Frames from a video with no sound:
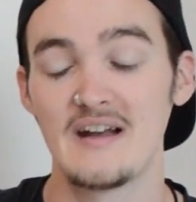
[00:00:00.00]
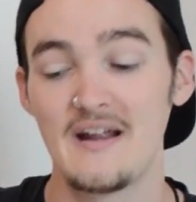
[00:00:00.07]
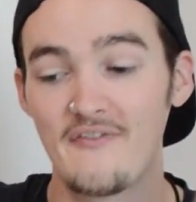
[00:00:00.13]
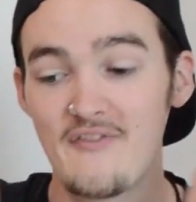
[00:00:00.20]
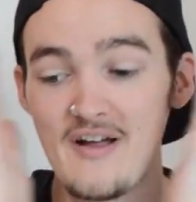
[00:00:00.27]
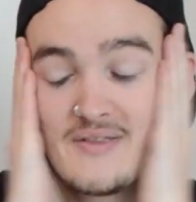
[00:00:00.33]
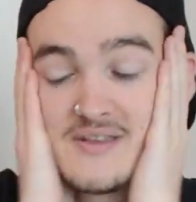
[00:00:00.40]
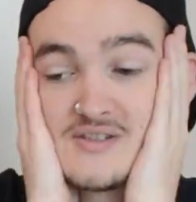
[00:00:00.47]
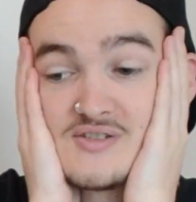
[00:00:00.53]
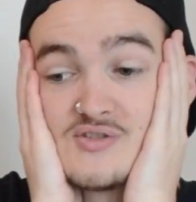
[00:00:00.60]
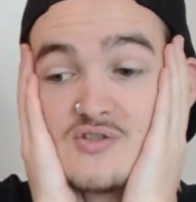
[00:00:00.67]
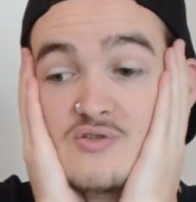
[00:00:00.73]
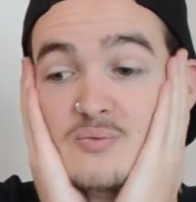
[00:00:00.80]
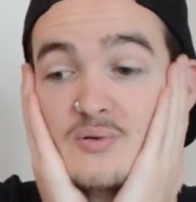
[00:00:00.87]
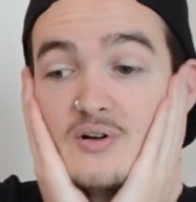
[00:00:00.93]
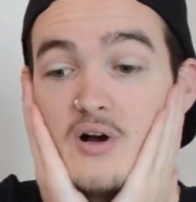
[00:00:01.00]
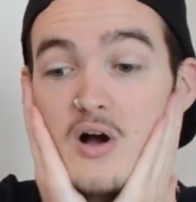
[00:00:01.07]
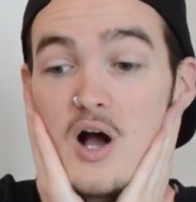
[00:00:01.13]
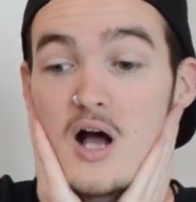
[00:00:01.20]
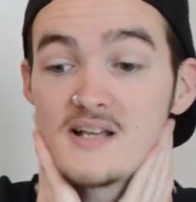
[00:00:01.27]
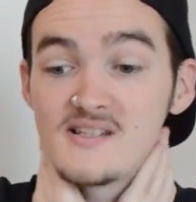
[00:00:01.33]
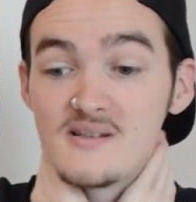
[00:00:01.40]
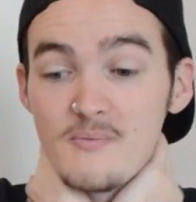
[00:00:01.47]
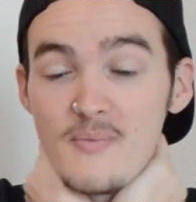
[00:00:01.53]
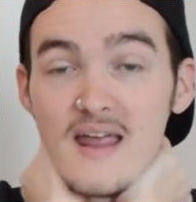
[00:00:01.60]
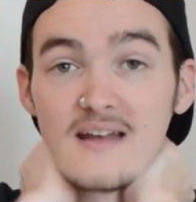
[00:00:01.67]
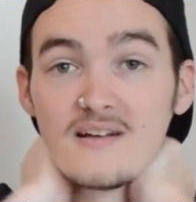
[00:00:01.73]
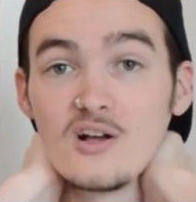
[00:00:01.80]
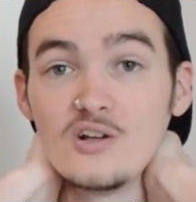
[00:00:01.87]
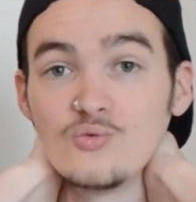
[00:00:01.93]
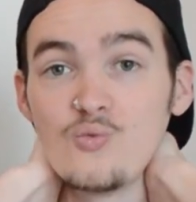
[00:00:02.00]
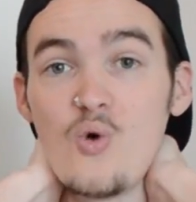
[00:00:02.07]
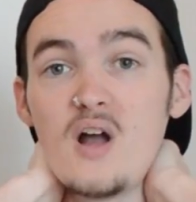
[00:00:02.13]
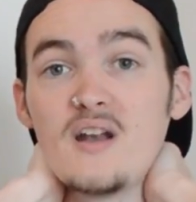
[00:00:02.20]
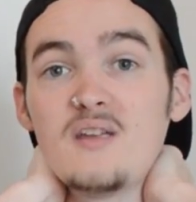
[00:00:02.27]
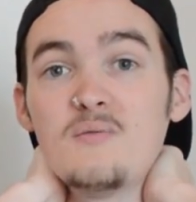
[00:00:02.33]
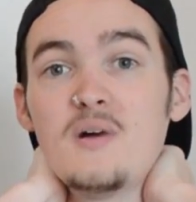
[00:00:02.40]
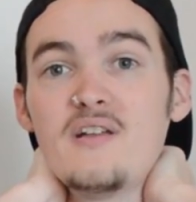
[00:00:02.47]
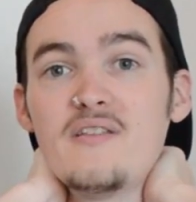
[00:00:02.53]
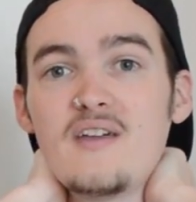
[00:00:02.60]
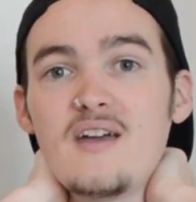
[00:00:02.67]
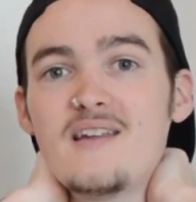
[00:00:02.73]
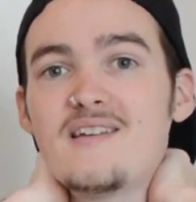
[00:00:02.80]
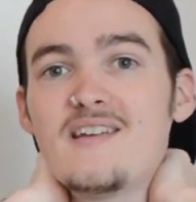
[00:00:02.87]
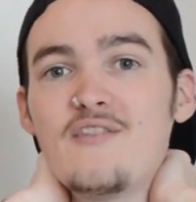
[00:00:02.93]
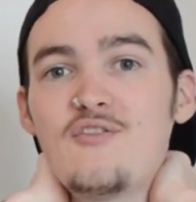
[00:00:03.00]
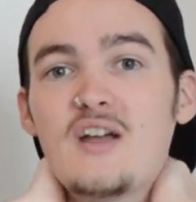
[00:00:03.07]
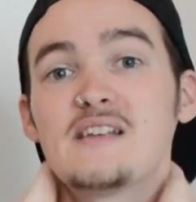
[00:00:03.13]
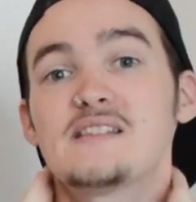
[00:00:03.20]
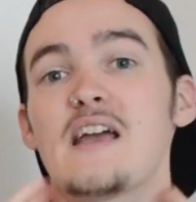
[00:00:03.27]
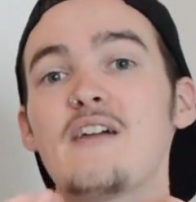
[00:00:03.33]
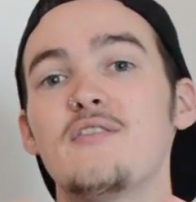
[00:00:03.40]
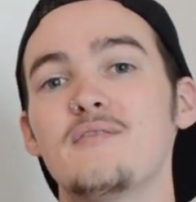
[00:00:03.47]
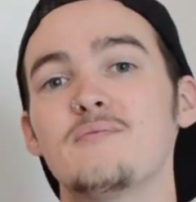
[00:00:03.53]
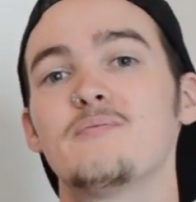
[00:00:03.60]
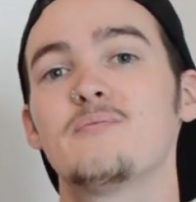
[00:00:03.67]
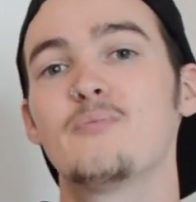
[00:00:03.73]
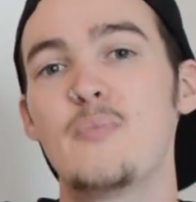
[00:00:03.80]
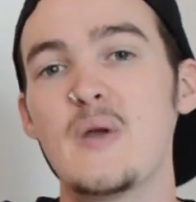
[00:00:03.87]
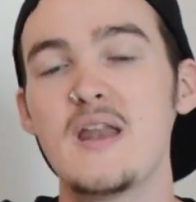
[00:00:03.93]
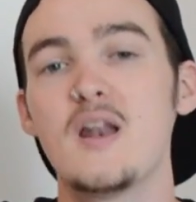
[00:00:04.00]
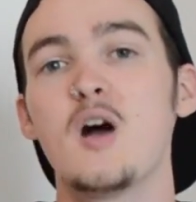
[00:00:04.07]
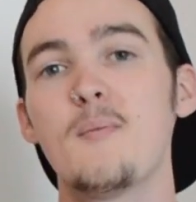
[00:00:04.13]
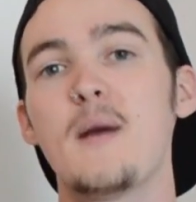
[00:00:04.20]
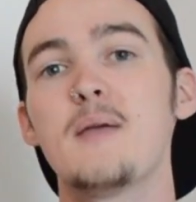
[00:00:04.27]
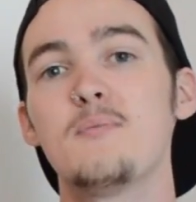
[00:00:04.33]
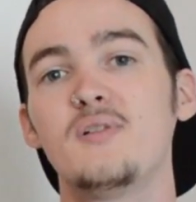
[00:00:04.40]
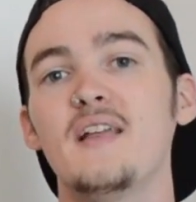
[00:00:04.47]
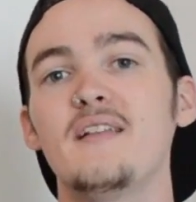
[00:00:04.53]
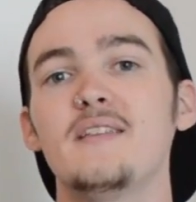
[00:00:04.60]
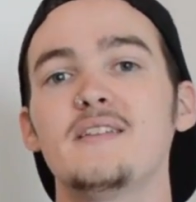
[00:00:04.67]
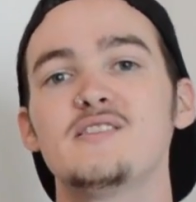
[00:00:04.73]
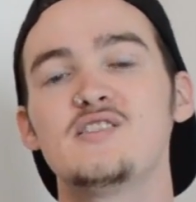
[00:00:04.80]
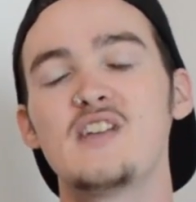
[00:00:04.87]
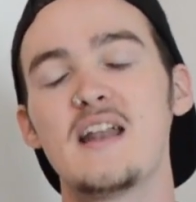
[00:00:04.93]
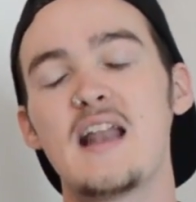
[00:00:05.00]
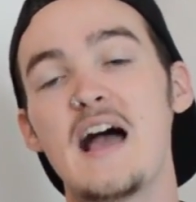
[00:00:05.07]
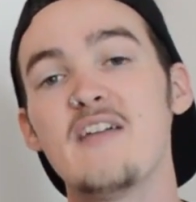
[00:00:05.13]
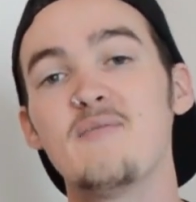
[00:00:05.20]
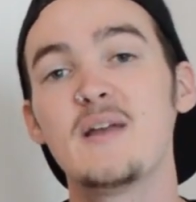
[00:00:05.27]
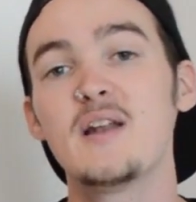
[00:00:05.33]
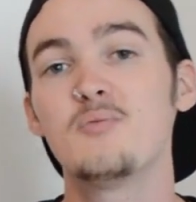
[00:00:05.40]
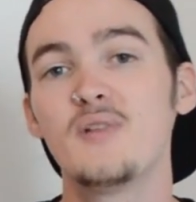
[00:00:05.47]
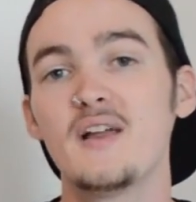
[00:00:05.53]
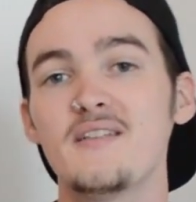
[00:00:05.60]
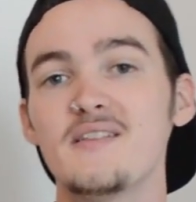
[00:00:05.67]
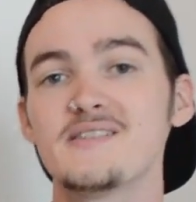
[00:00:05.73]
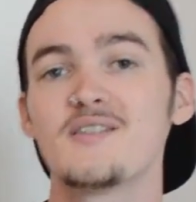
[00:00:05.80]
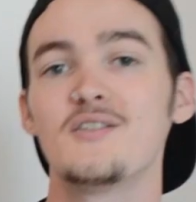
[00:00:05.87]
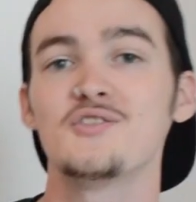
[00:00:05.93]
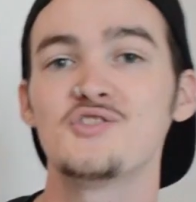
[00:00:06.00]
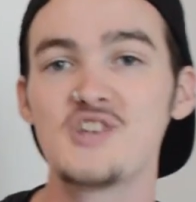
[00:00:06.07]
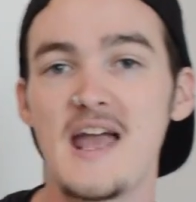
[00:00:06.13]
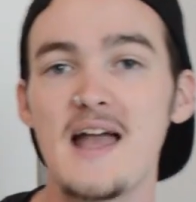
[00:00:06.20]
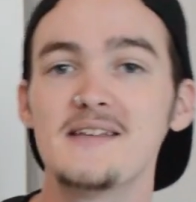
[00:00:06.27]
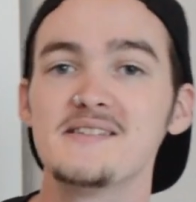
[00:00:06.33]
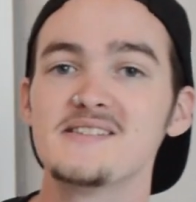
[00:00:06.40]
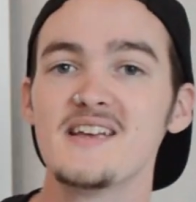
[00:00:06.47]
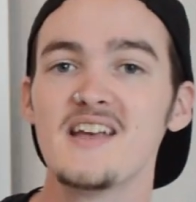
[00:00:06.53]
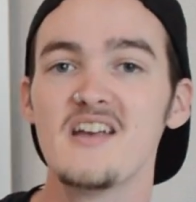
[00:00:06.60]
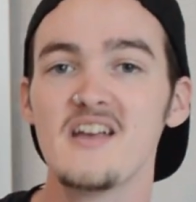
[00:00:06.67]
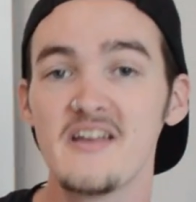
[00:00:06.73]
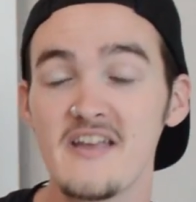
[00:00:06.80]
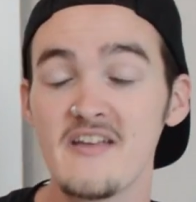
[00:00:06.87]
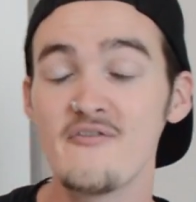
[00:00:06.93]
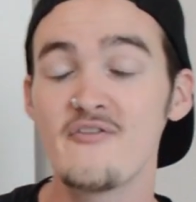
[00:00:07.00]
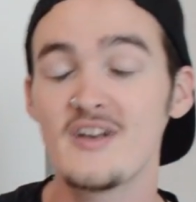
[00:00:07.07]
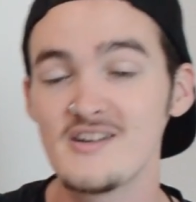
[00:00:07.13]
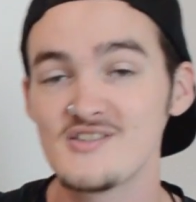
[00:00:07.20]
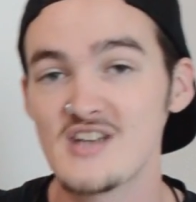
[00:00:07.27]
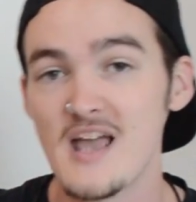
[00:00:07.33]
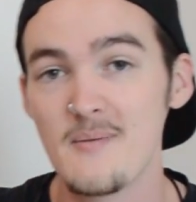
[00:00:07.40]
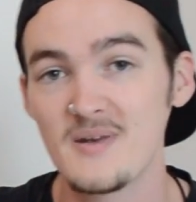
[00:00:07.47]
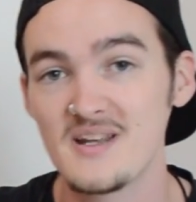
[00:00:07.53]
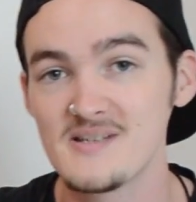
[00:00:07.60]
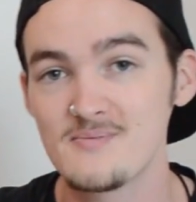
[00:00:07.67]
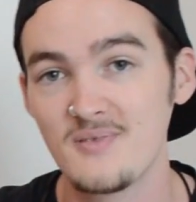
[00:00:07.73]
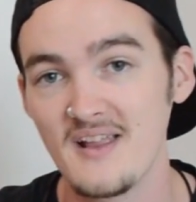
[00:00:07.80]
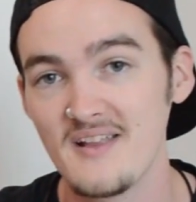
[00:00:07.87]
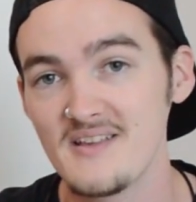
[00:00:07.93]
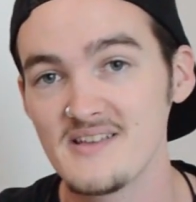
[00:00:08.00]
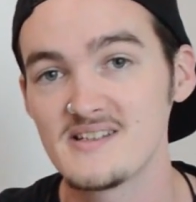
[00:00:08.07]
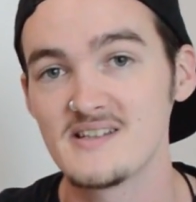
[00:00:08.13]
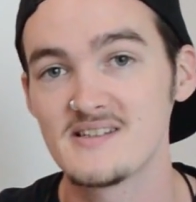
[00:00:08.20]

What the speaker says: And I found this super awesome band called Wanima that, if you guys haven't been on my playlist yet, I made a playlist called Chad's Infinite Japanese Playlist.